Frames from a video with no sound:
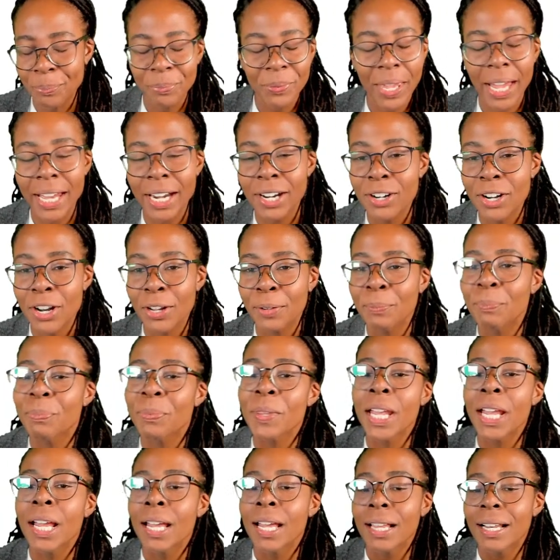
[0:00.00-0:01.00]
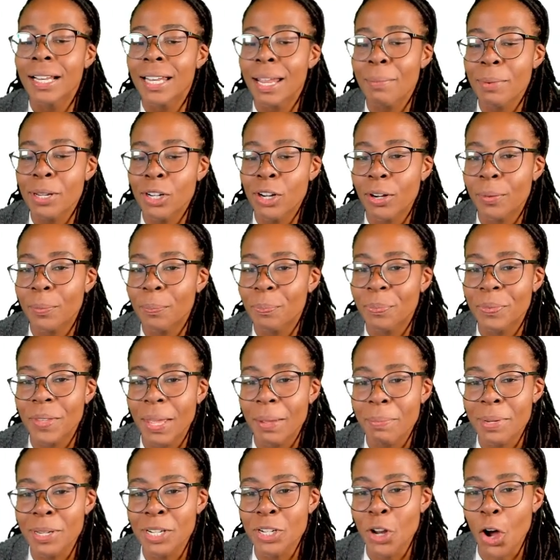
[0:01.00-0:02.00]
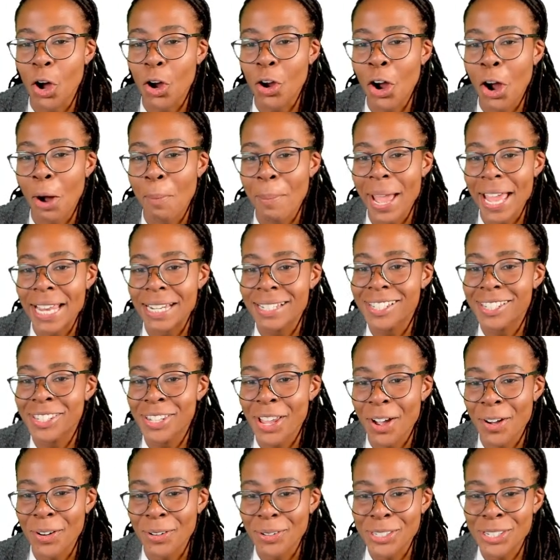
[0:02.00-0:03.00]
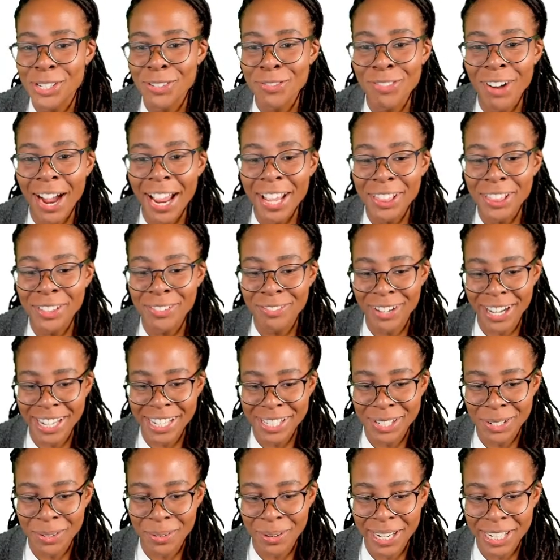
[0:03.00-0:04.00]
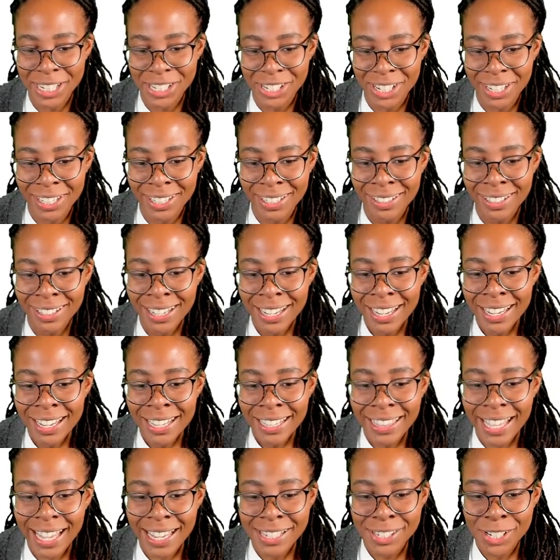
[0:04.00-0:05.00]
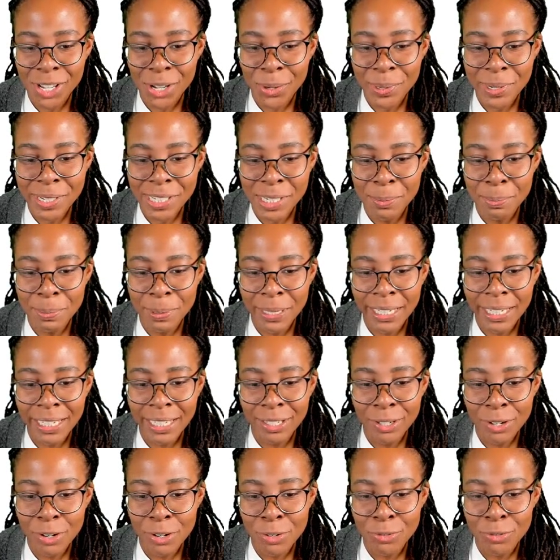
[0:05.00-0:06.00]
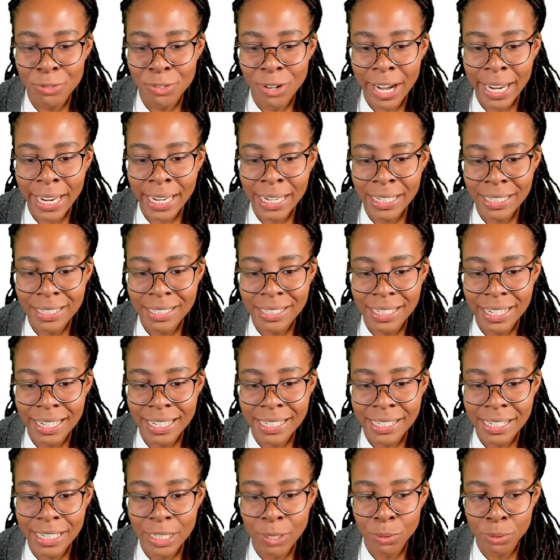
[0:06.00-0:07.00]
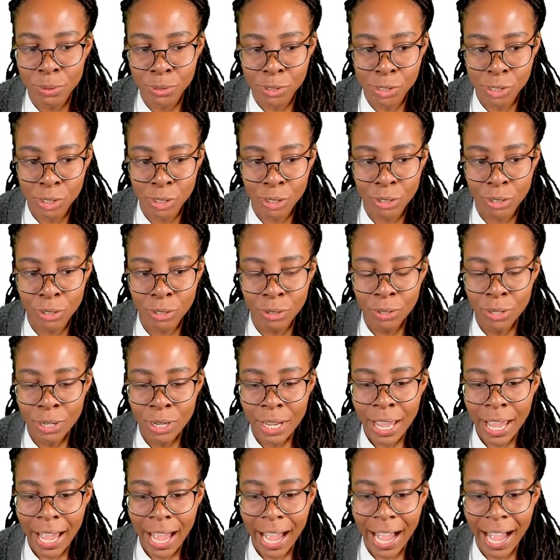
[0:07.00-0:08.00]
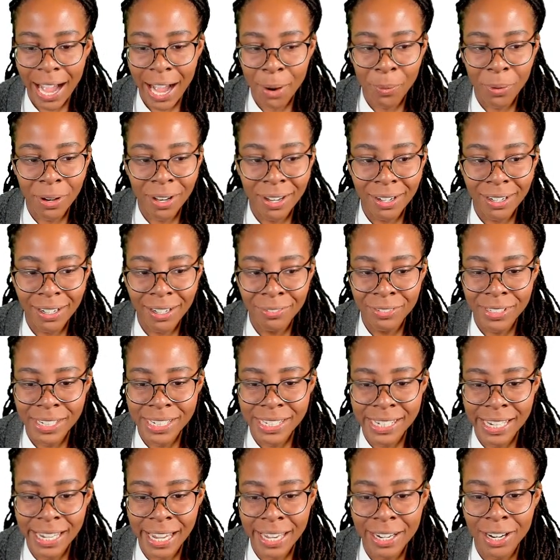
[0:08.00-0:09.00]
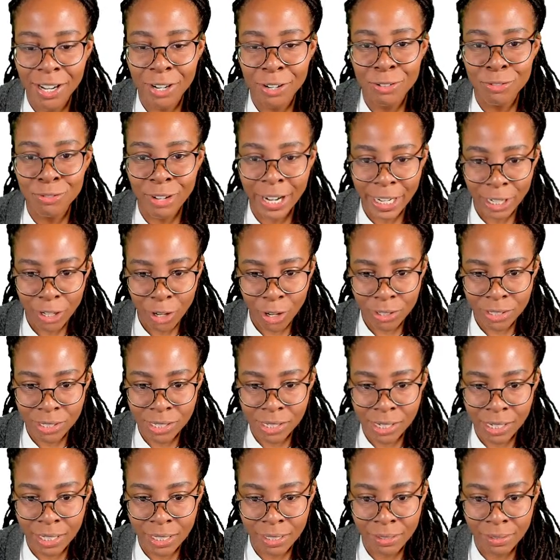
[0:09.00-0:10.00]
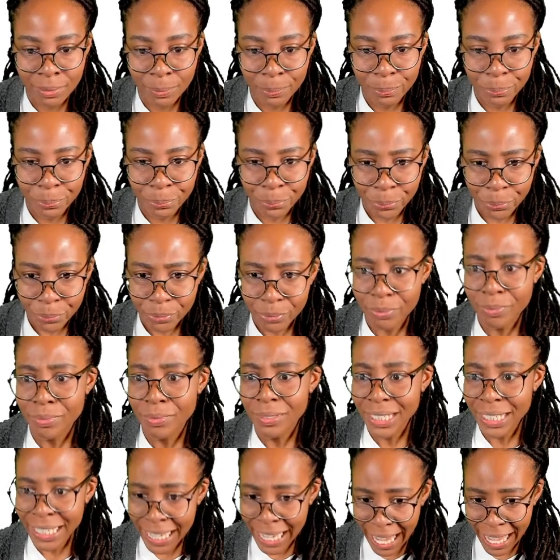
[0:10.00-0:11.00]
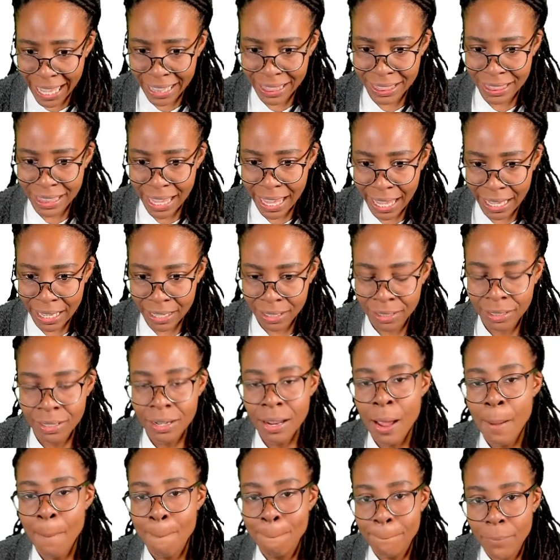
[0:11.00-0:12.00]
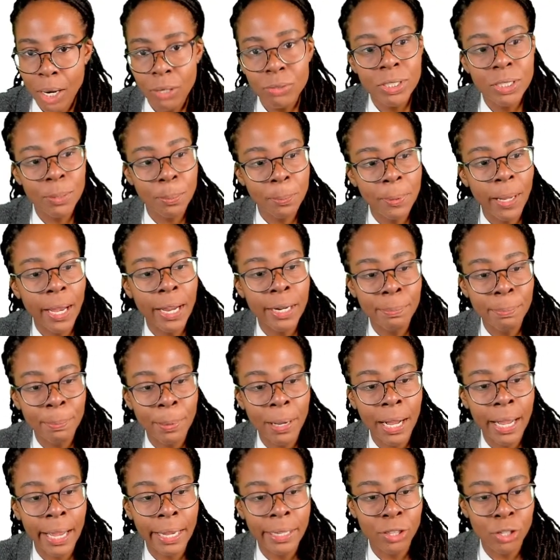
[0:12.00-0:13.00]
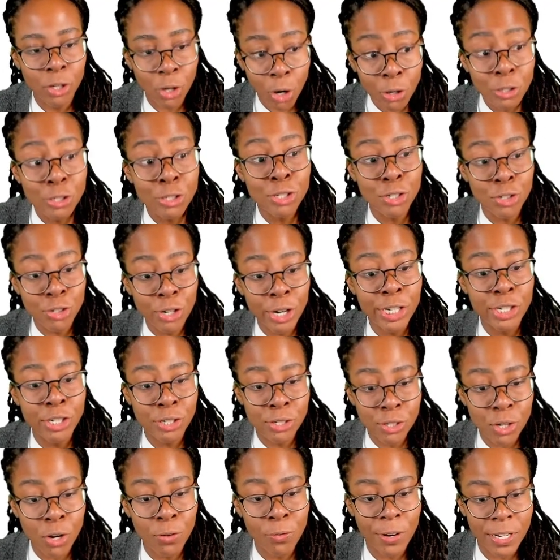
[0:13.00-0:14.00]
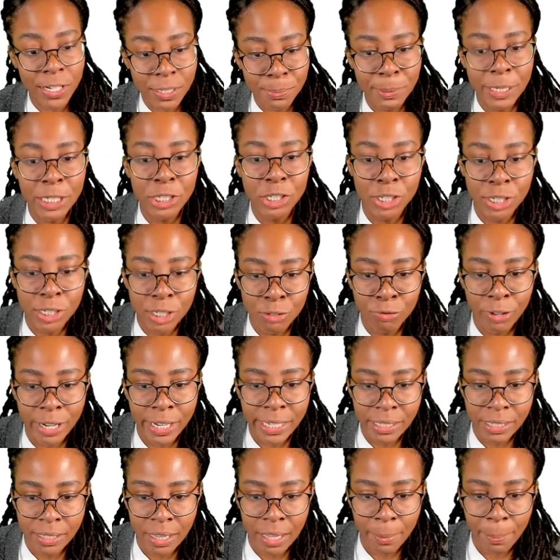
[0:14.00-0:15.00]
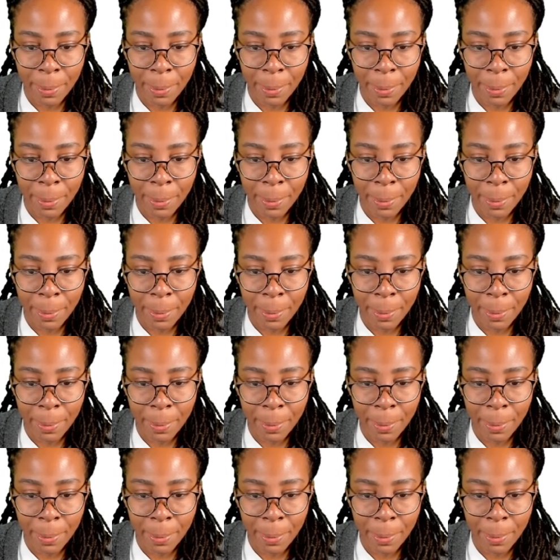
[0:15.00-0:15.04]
I don't know. Let me not comment. So to write the rate equation, that's going to be rate is equal to our lovely Sienna rate constant. and then multiplied by the concentrations of our species raised to their